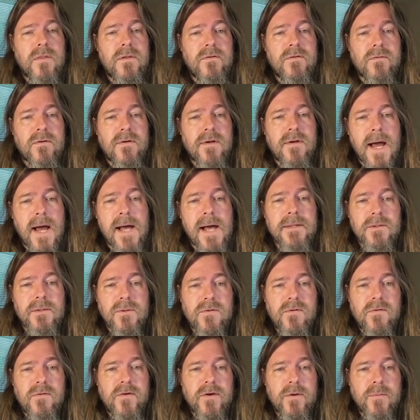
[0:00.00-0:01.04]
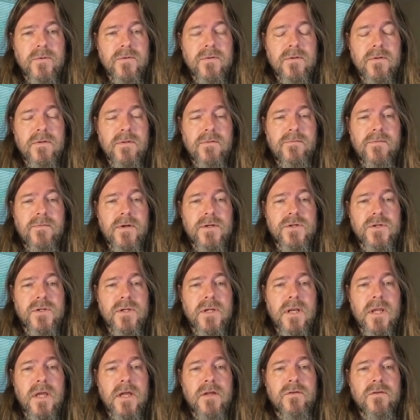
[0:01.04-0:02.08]
These are not local variables of the
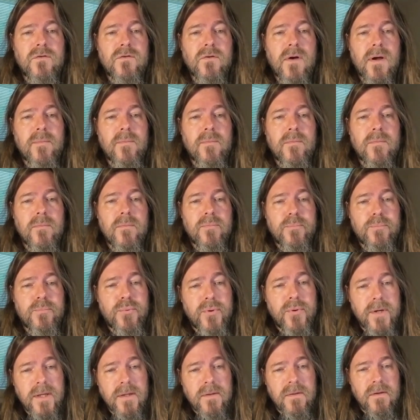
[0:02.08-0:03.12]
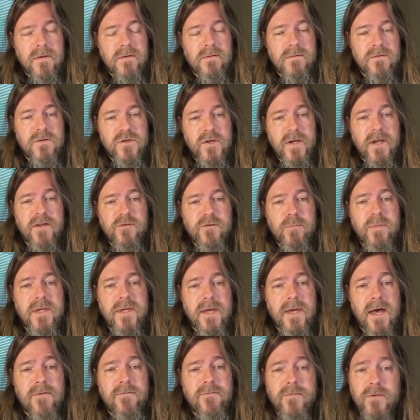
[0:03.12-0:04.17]
function. And so I'm putting this
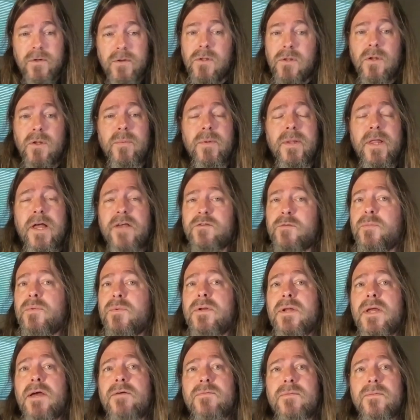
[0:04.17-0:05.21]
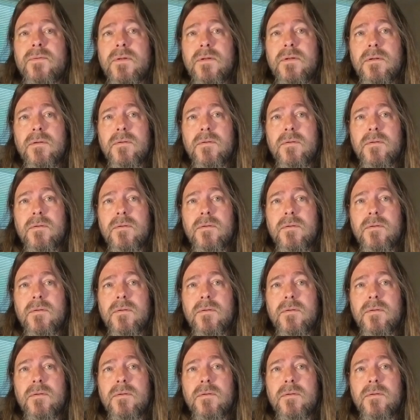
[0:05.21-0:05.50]
GSPF for global sprintf